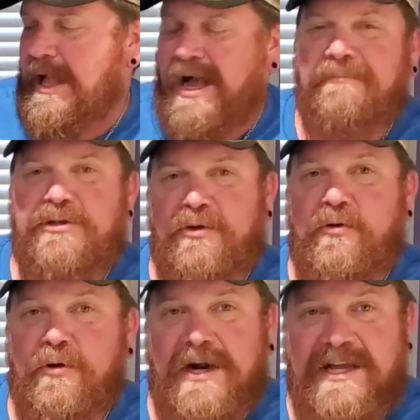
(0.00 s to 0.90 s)
I'm
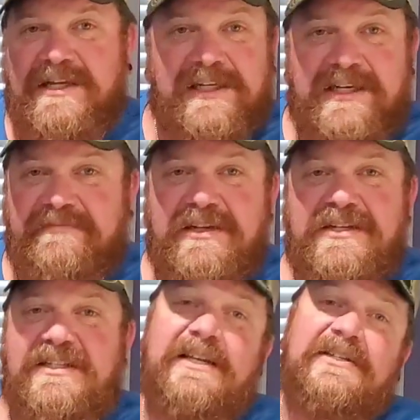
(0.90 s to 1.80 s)
sure I could leave
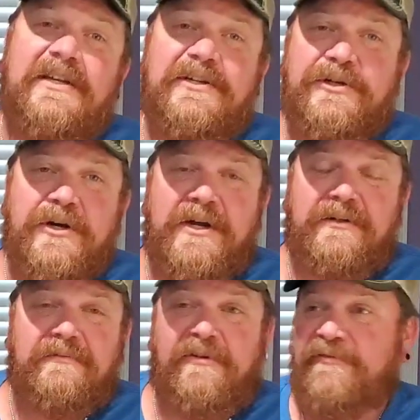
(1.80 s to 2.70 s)
these things in the
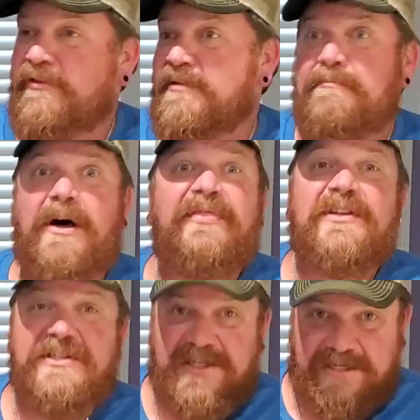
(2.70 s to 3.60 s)
truck for a month
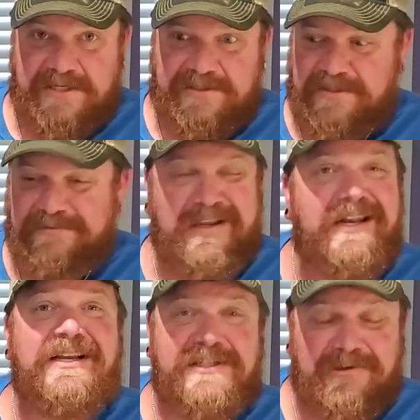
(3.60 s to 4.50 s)
of Sundays and
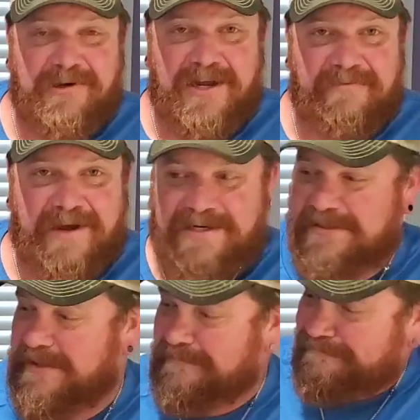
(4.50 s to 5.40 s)
they still gonna have ice
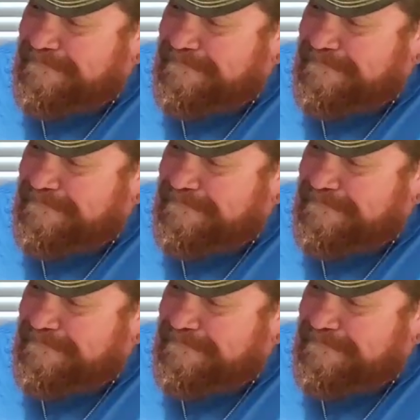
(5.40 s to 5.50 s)
in them.